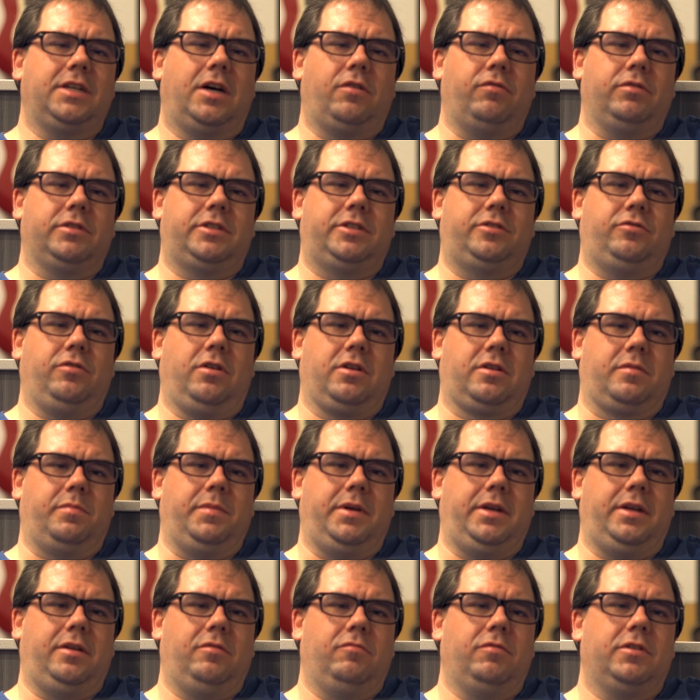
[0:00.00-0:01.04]
that's not what
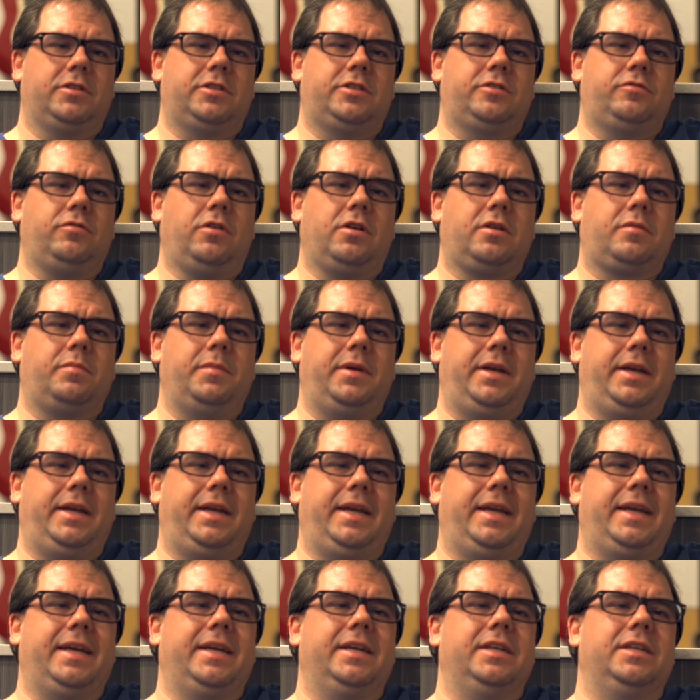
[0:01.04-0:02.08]
struck me. What struck
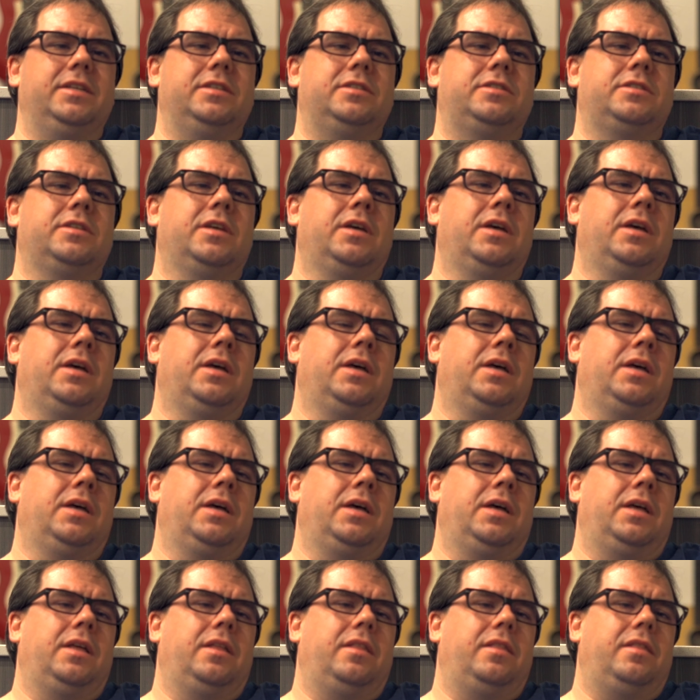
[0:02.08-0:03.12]
me is
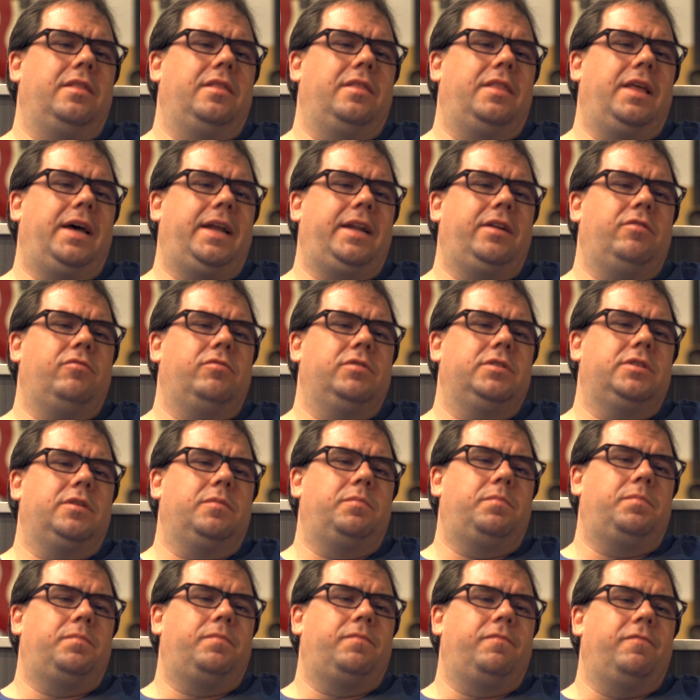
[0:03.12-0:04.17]
that it
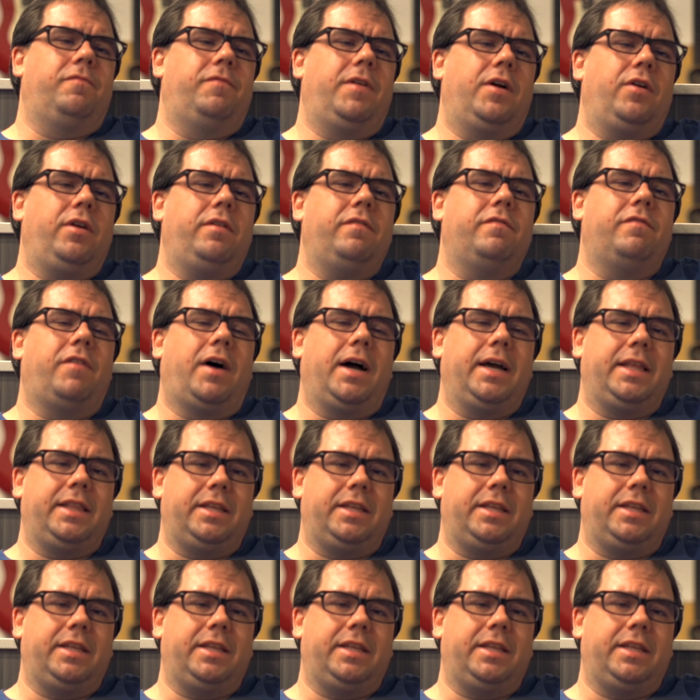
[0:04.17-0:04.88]
was a very